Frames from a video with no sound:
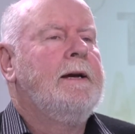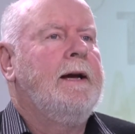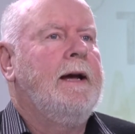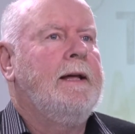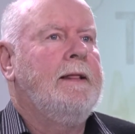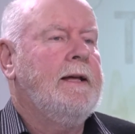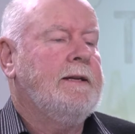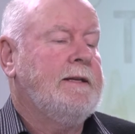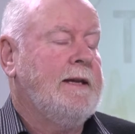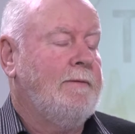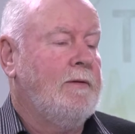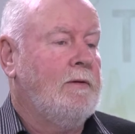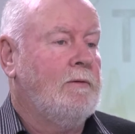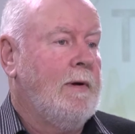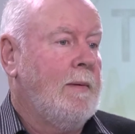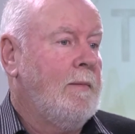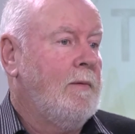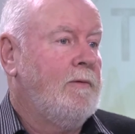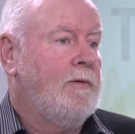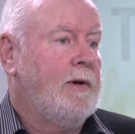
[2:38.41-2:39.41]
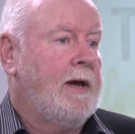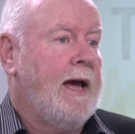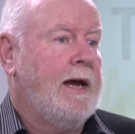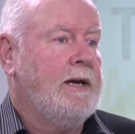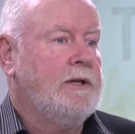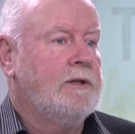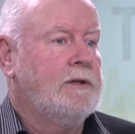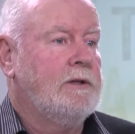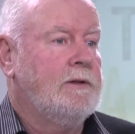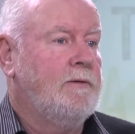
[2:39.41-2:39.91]
And that's having
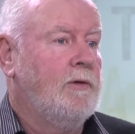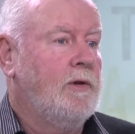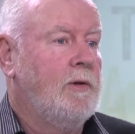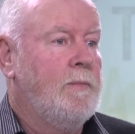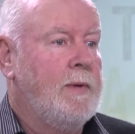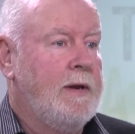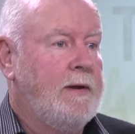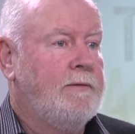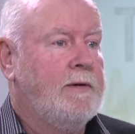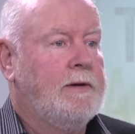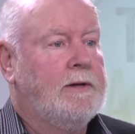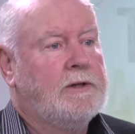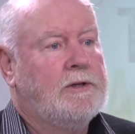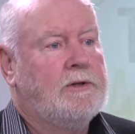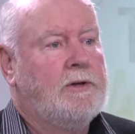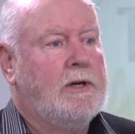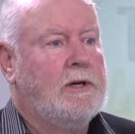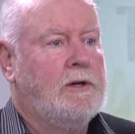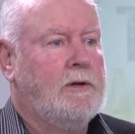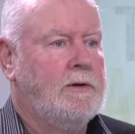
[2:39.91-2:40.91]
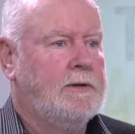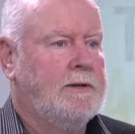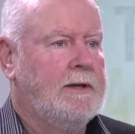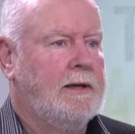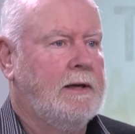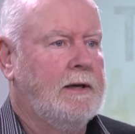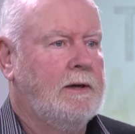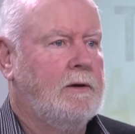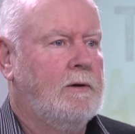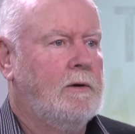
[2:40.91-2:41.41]
ramifications for the beef industry in New
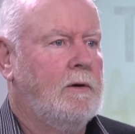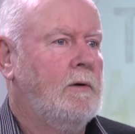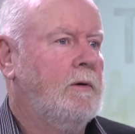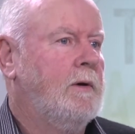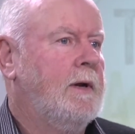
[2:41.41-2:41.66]
Zealand,